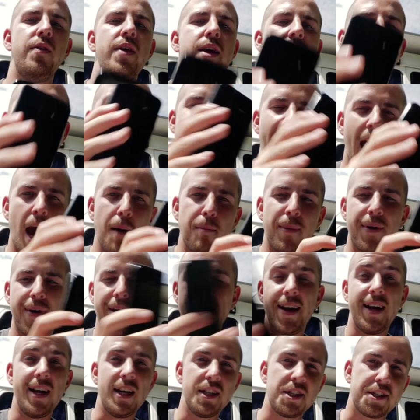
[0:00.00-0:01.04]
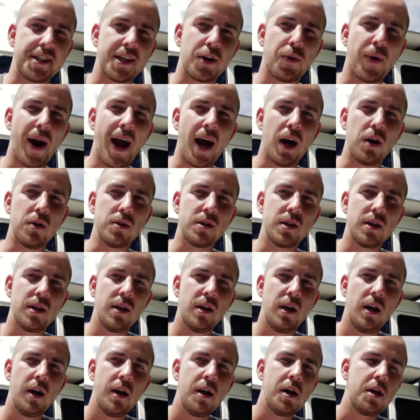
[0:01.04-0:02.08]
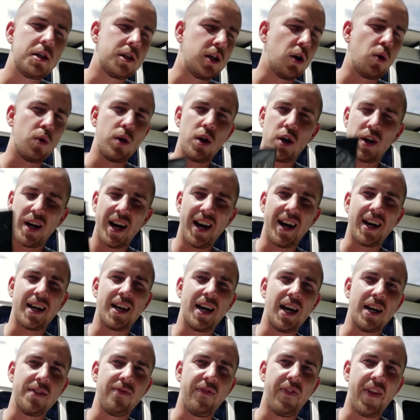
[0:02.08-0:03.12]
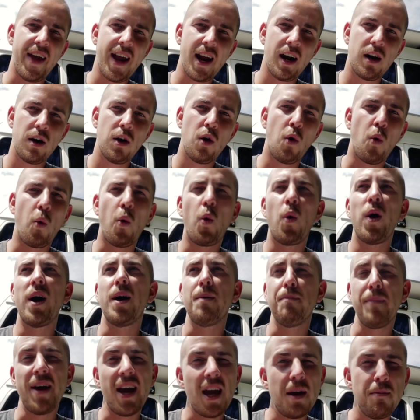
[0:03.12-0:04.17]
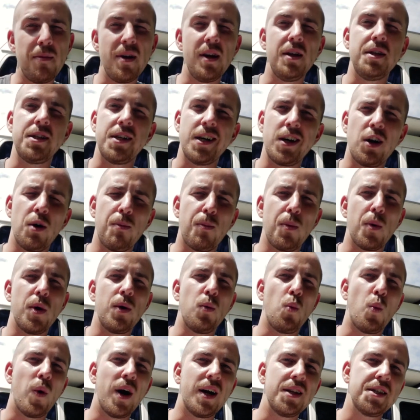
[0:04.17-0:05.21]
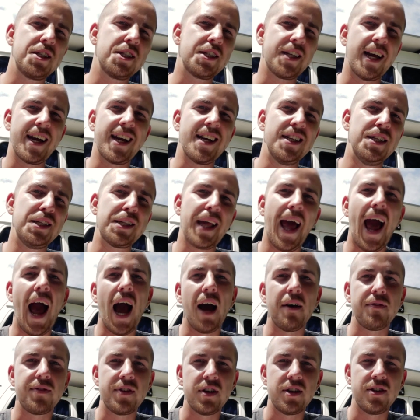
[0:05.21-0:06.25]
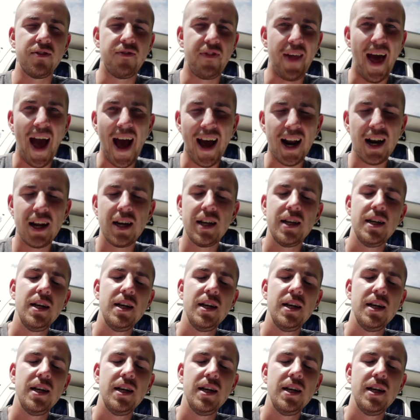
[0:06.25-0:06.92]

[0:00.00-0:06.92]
the camera hits the ground. So you're gonna cut there or maybe 0.1 seconds after that,